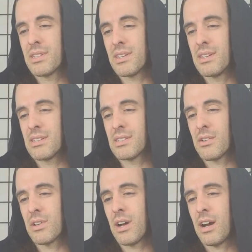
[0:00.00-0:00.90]
It's a
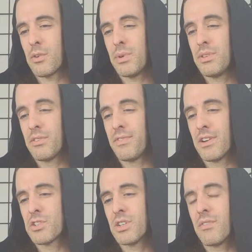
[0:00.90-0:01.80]
necessary cogwheel in the
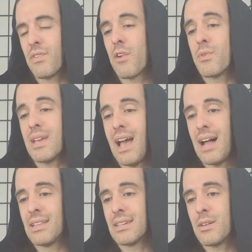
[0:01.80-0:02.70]
function of our
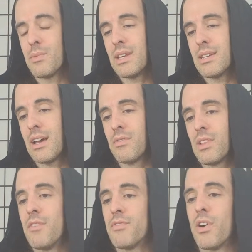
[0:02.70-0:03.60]
reality. We need to have
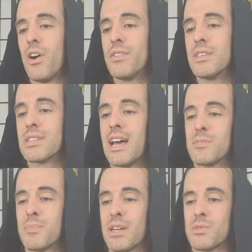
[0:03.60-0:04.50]
love for all these
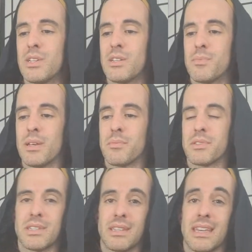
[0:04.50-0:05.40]
aspects. We need to be able to
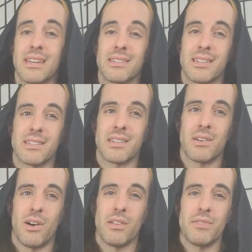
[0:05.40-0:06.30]
see the innocence in
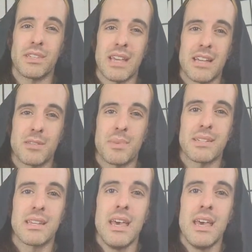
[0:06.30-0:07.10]
all of these aspects.